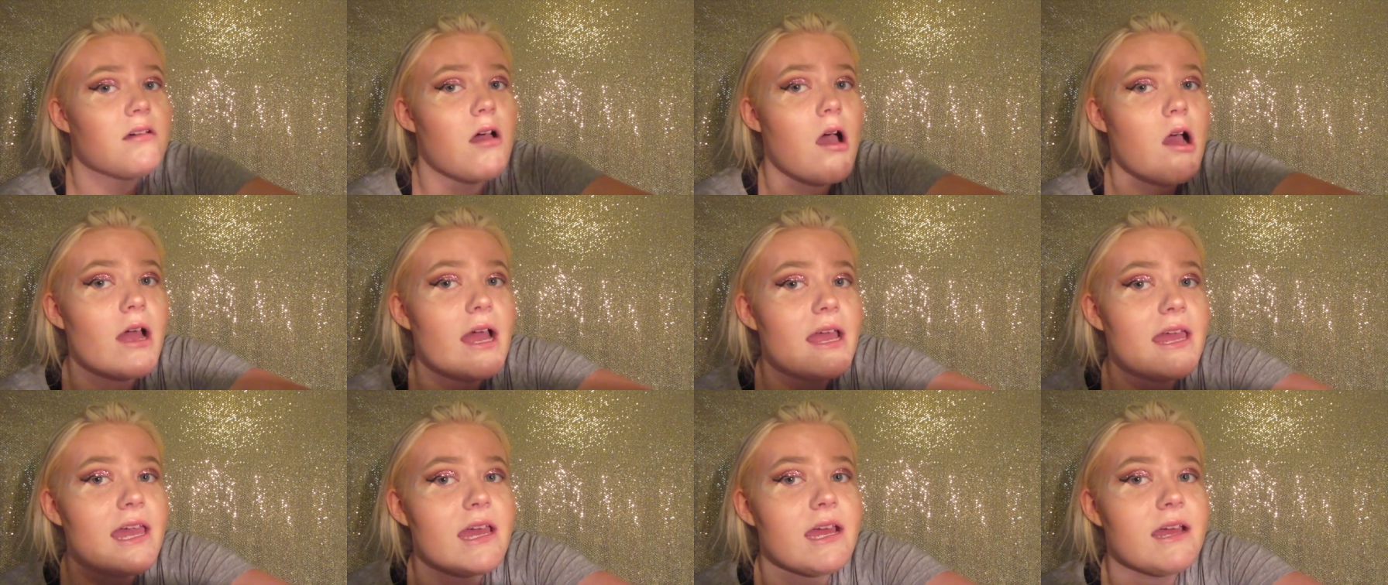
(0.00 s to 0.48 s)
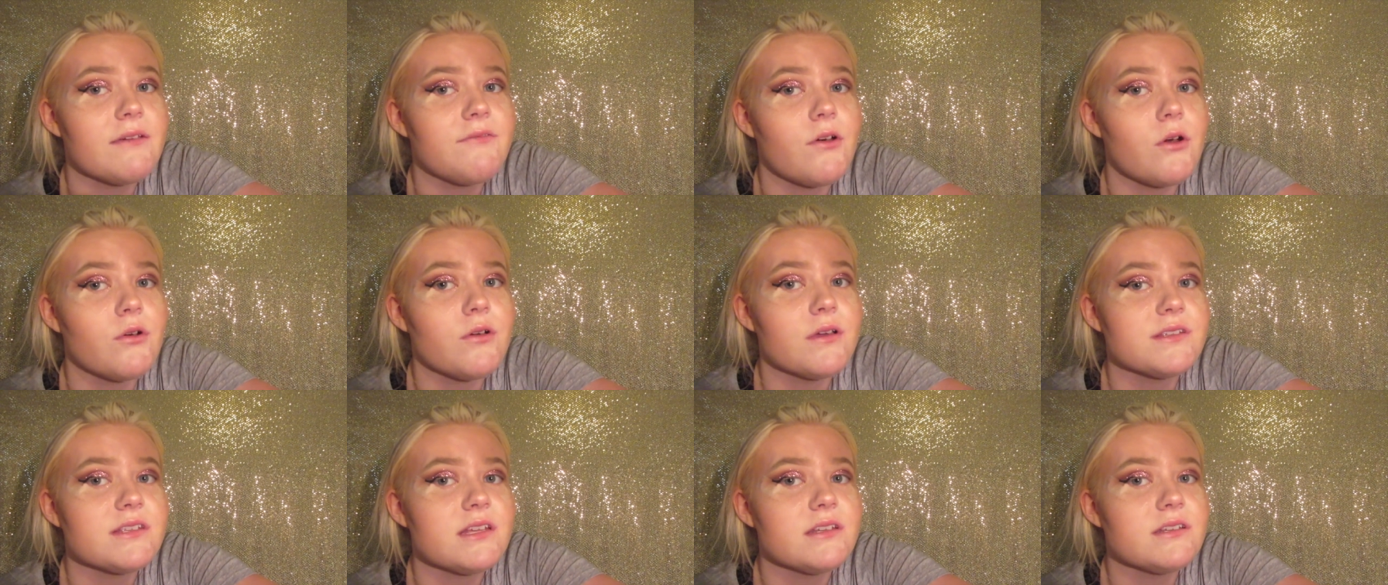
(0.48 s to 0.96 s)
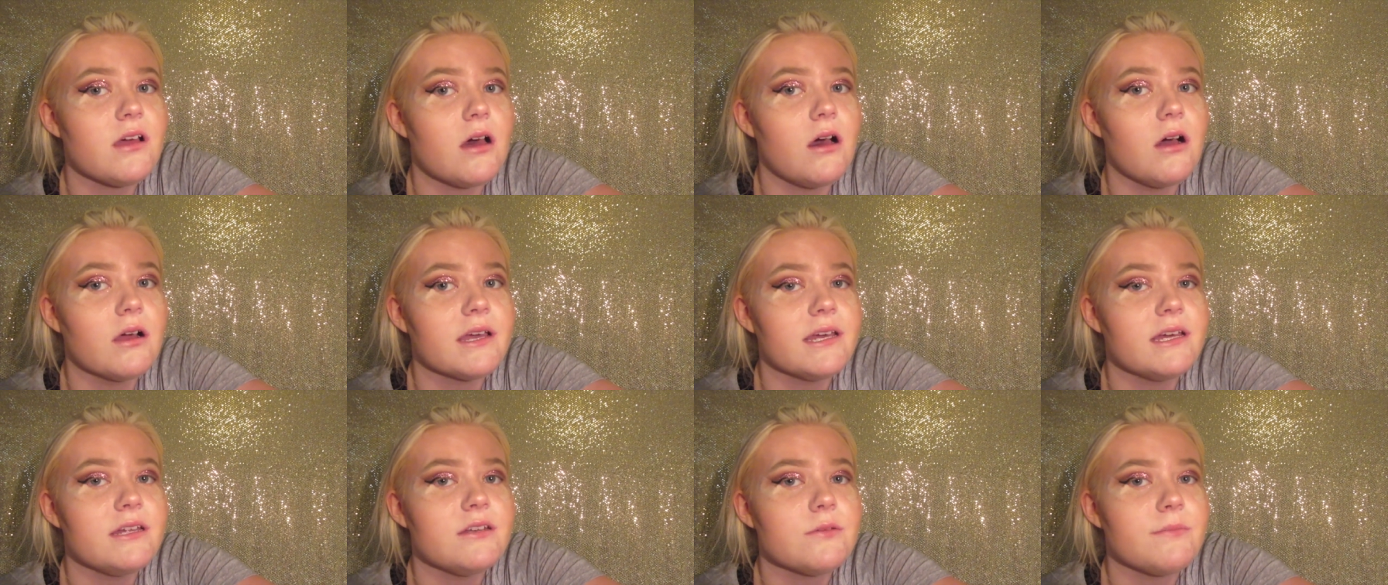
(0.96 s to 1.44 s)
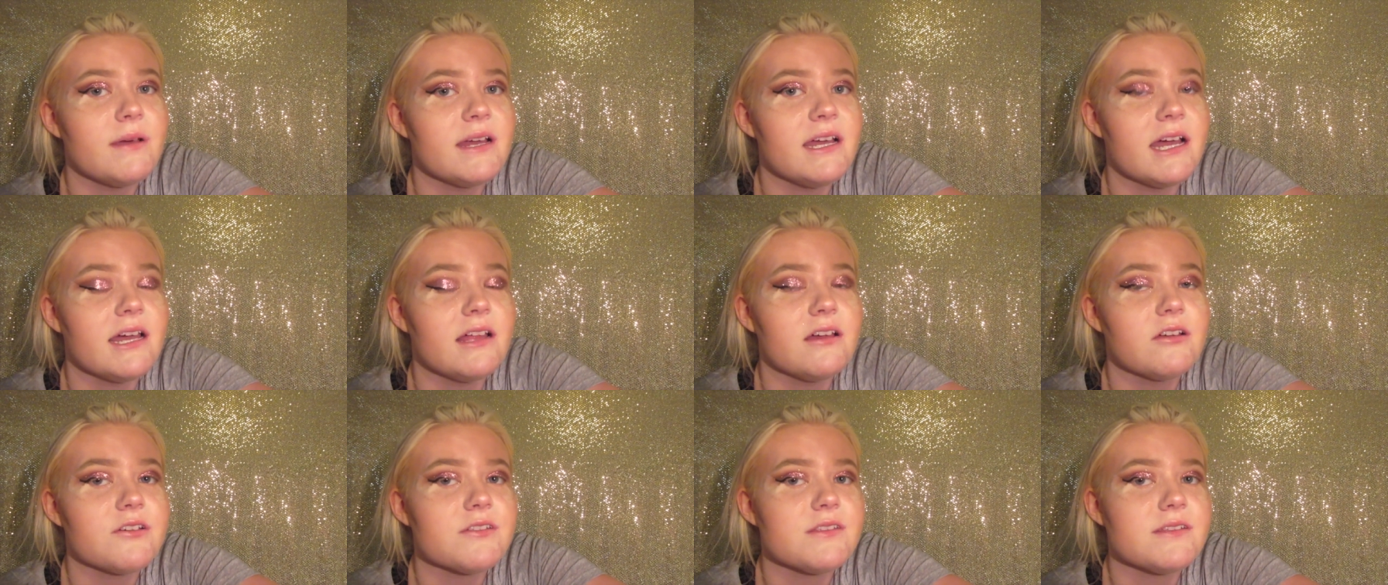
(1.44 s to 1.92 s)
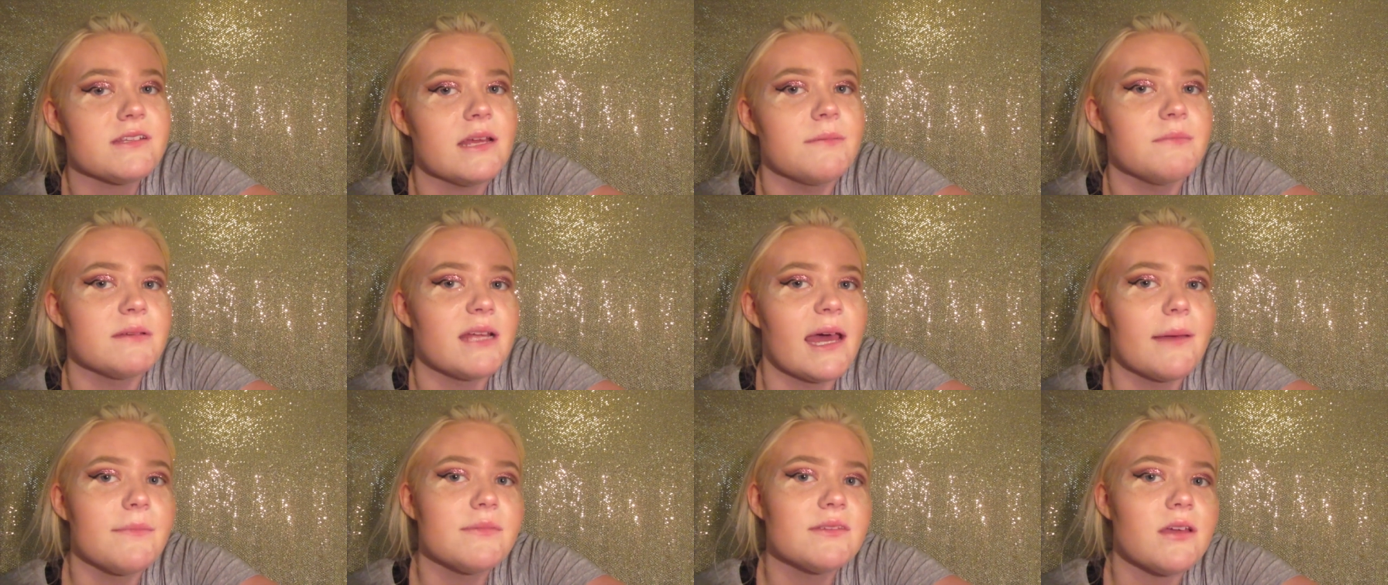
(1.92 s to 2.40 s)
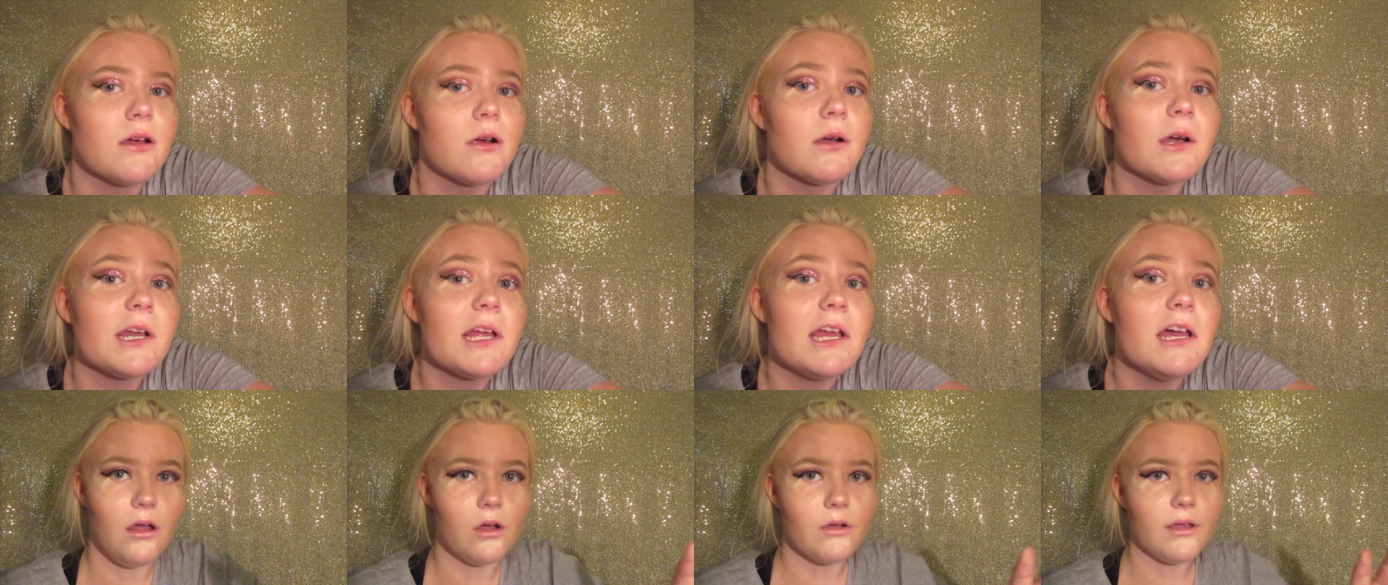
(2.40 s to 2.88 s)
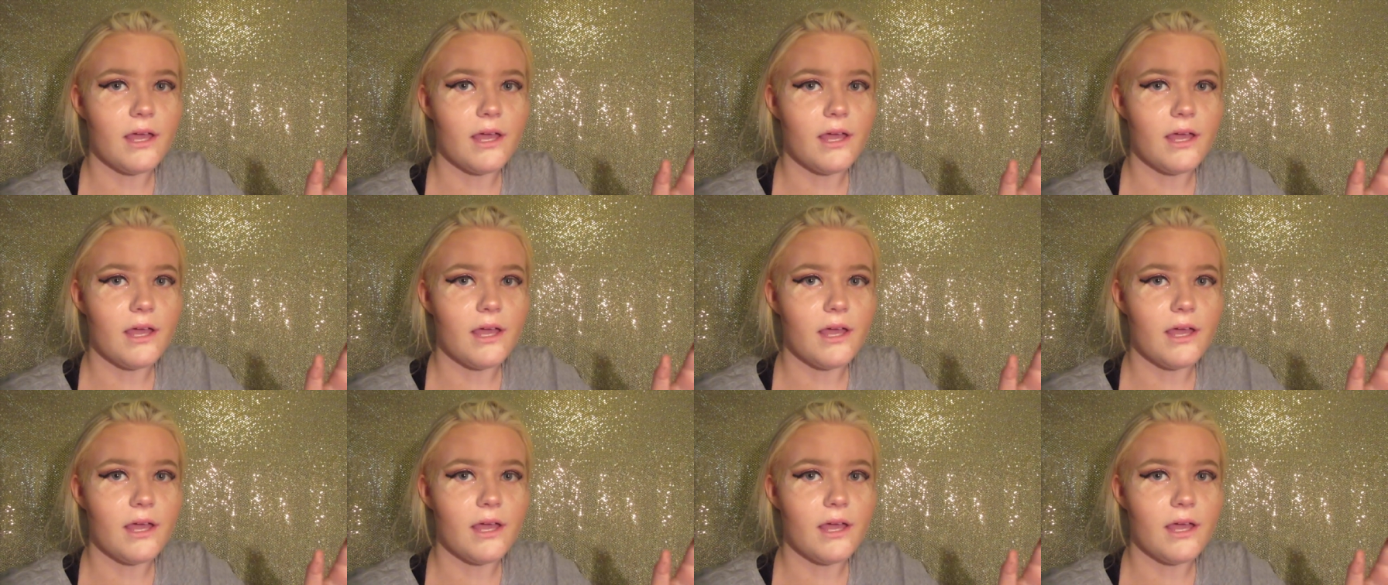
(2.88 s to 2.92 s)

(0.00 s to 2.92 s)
talk. I can't focus and talk and do my eyeliner at the same time, sorry.